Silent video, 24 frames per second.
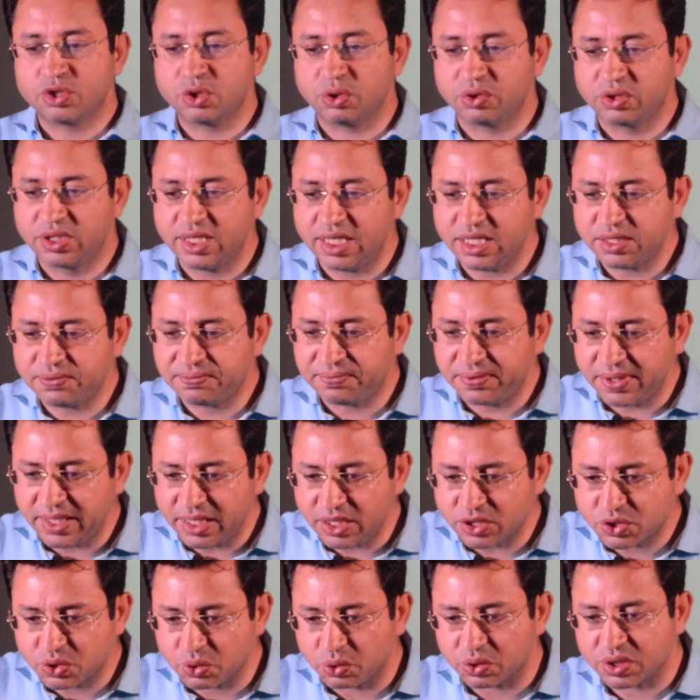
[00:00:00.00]
So these
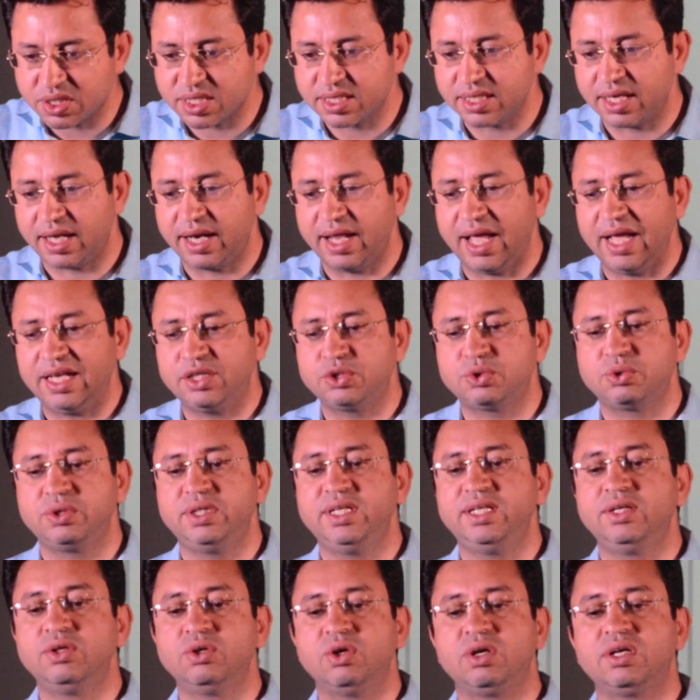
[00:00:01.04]
free resources are
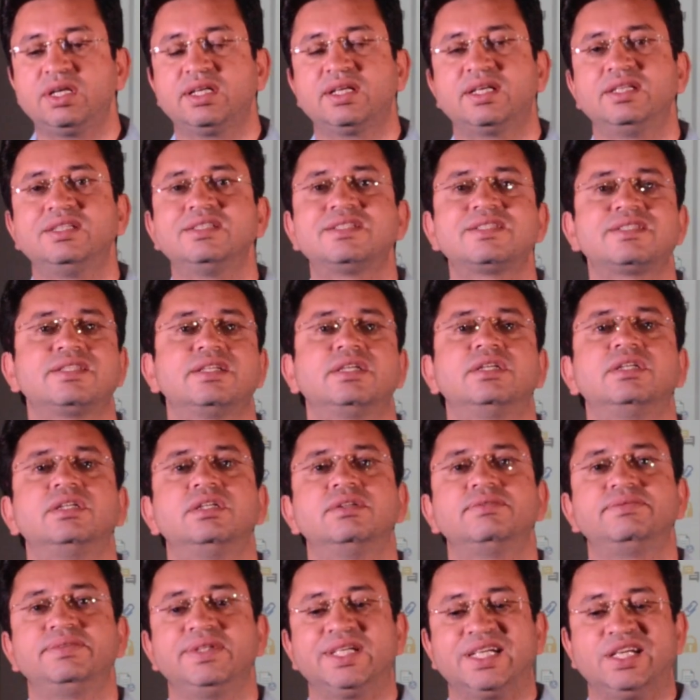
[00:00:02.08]
actually not
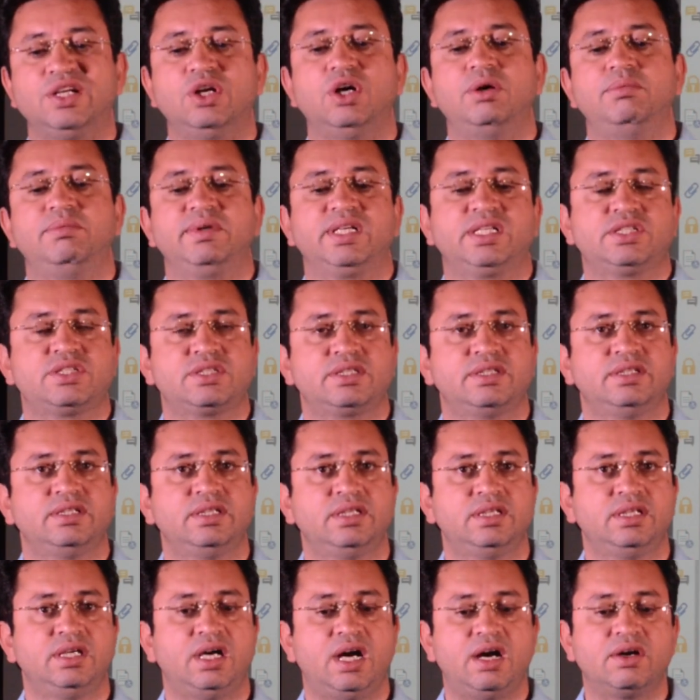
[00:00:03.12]
concern of economics.
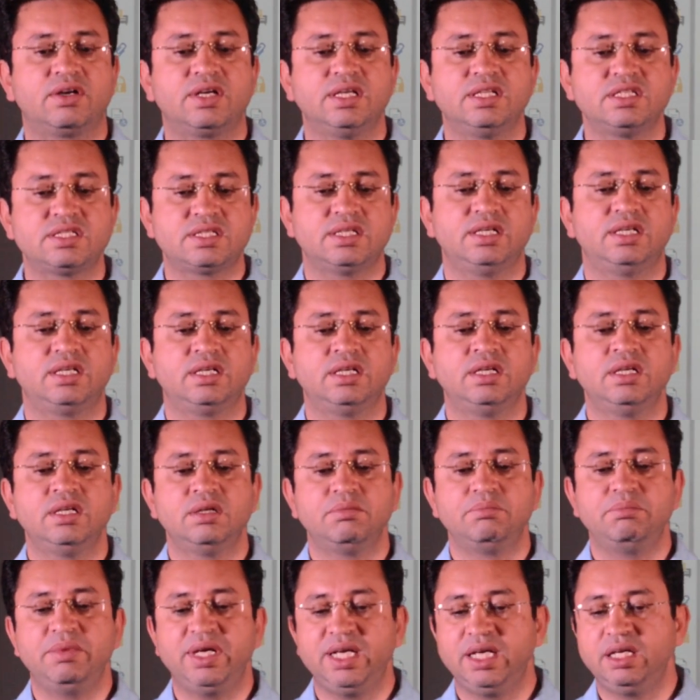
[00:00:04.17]
Our
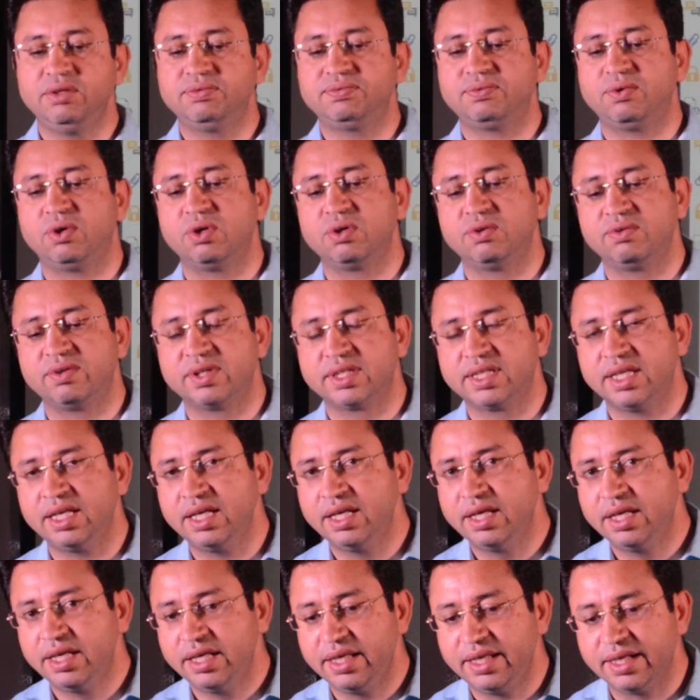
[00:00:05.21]
concern mainly fall over
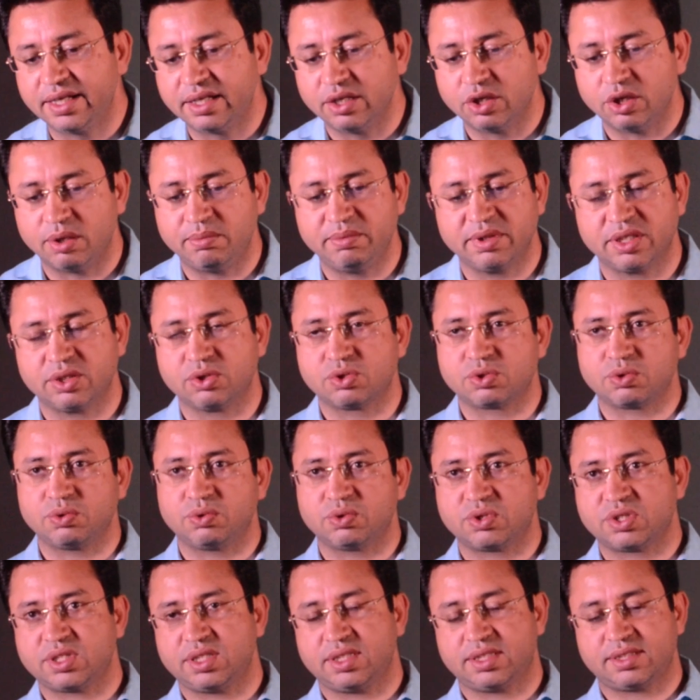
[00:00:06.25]
the economic
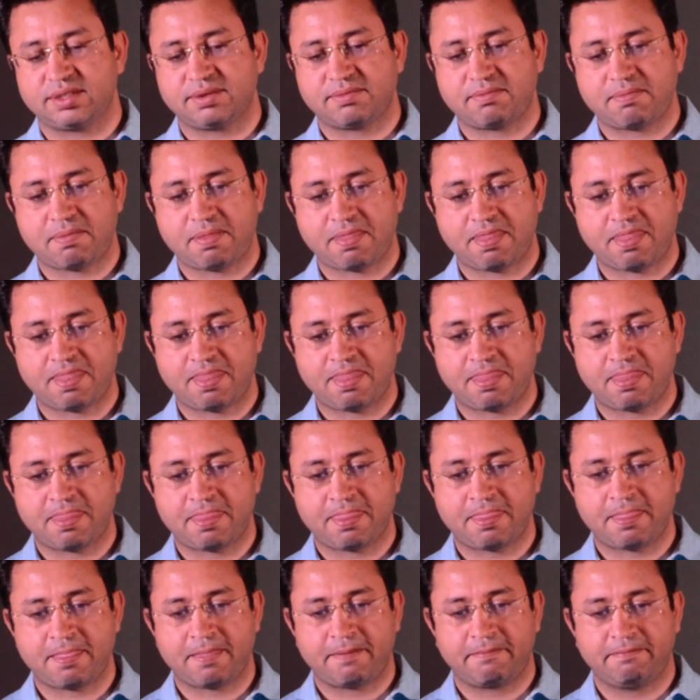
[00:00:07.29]
resources.
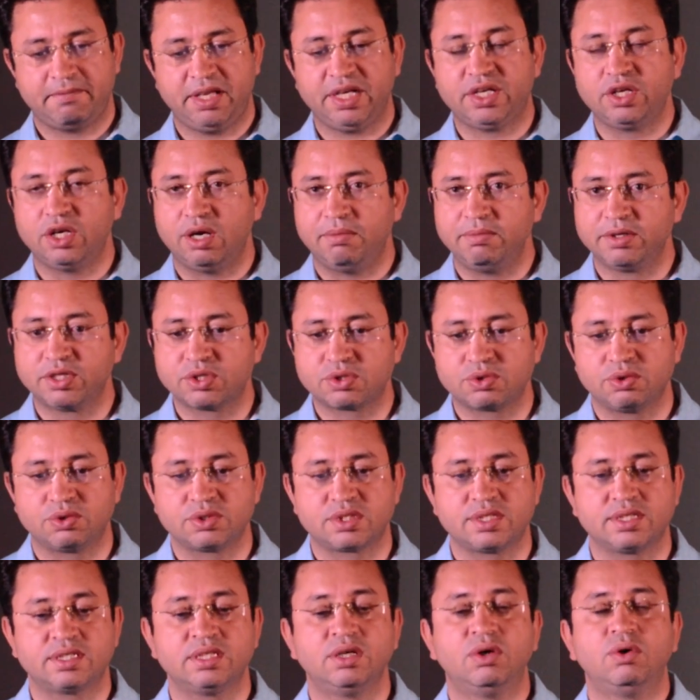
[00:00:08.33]
Economic
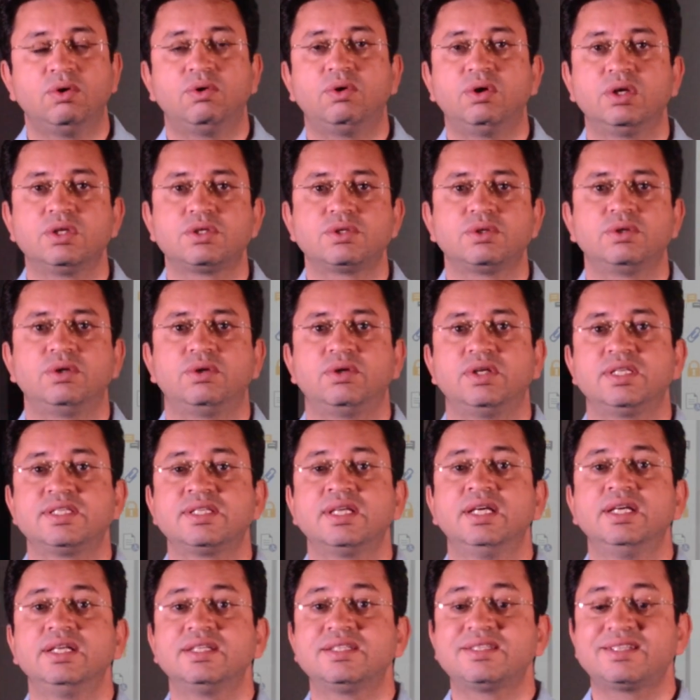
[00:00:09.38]
resources, also known as
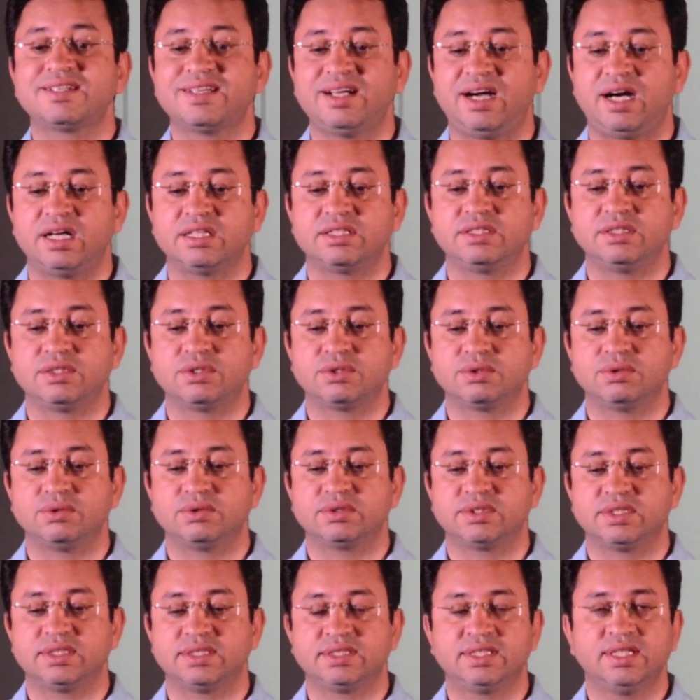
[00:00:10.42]
scarce
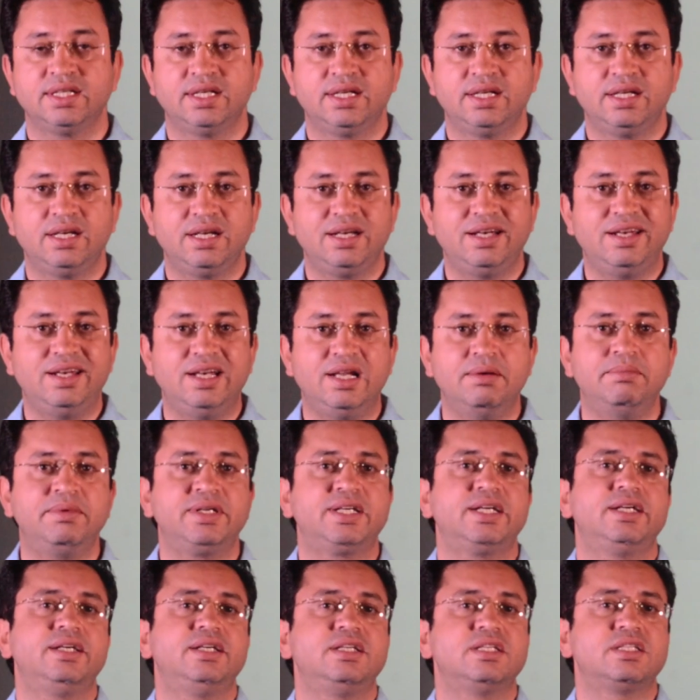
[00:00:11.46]
resources,
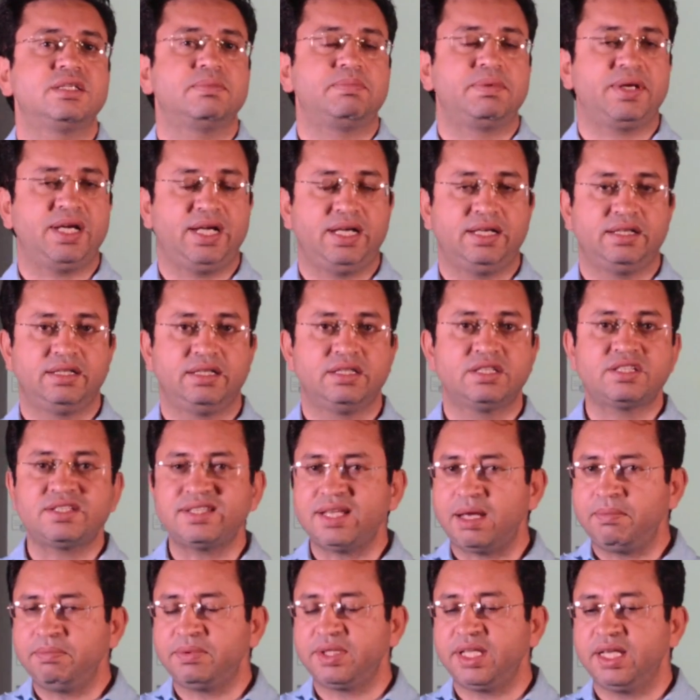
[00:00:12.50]
limited in supply.
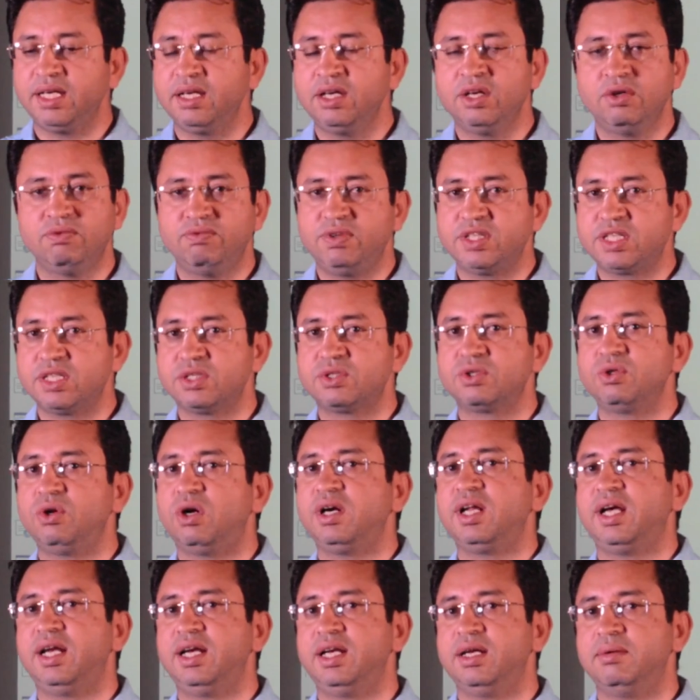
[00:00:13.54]
Something which is
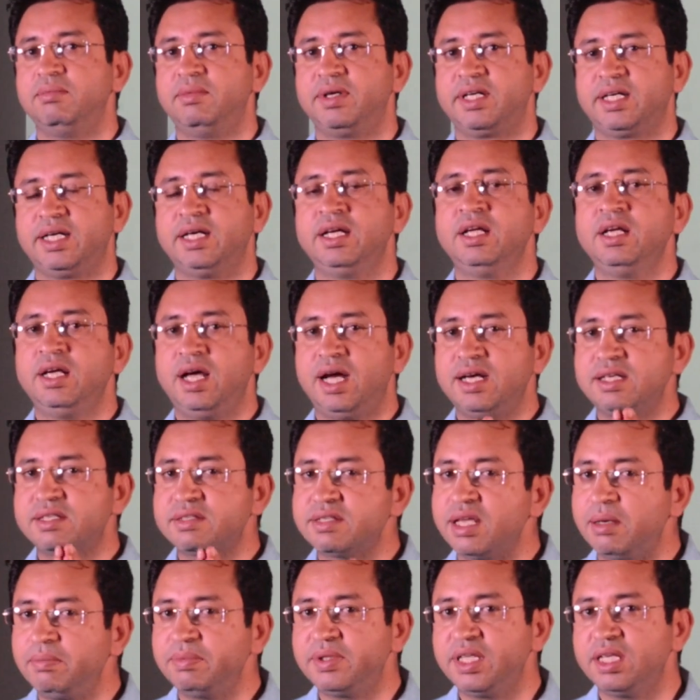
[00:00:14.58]
not unlimited
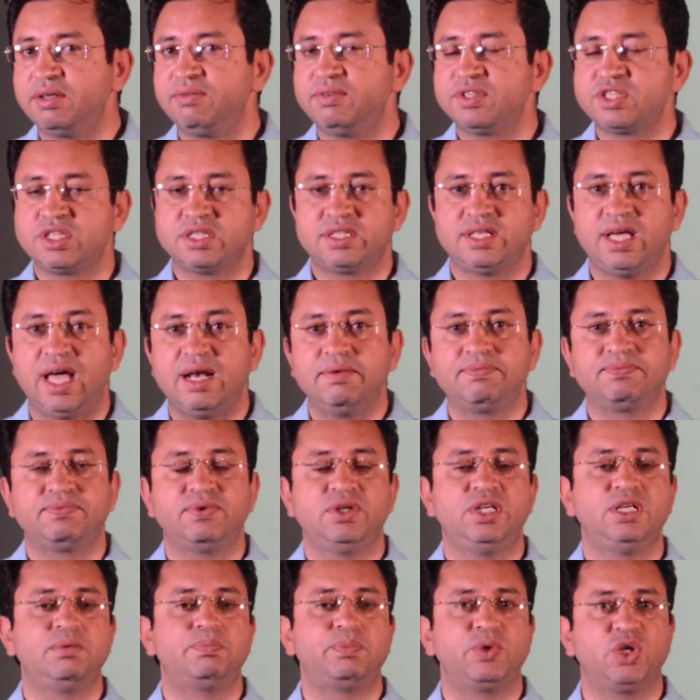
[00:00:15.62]
and something which is
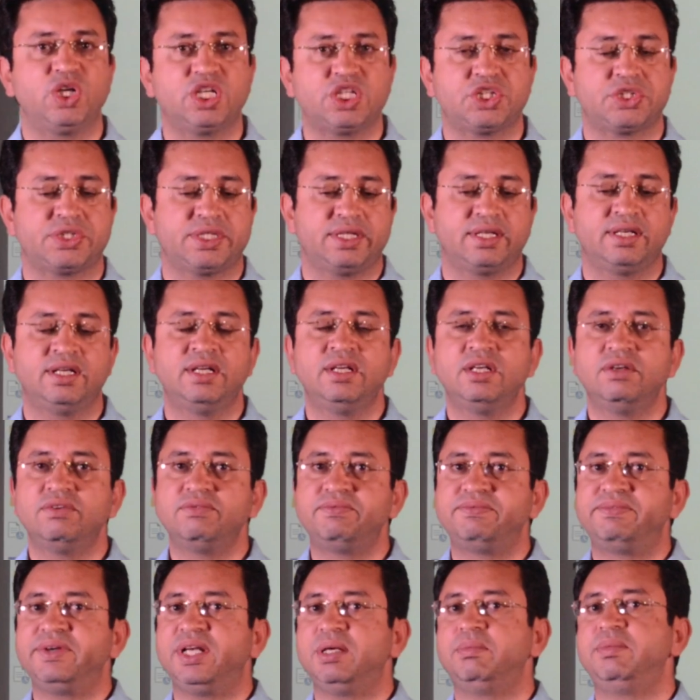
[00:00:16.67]
helpful in production
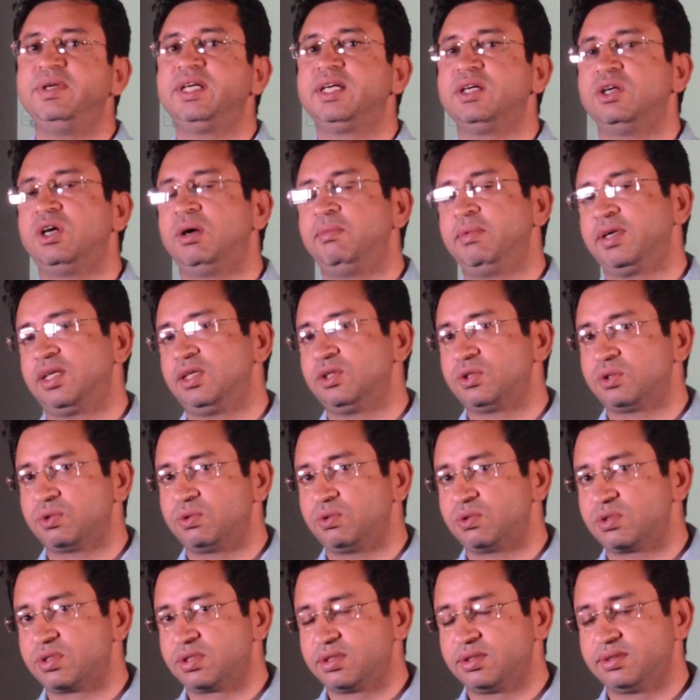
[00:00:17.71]
will be economic
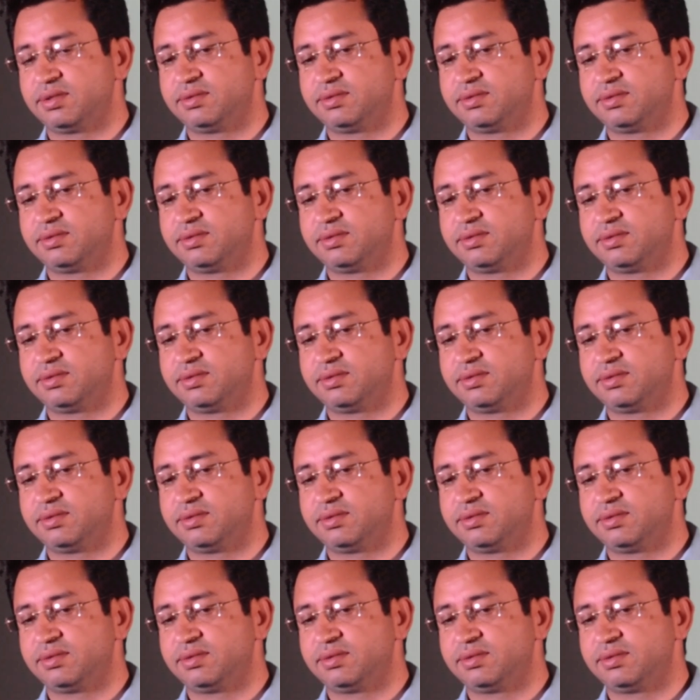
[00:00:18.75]
resource.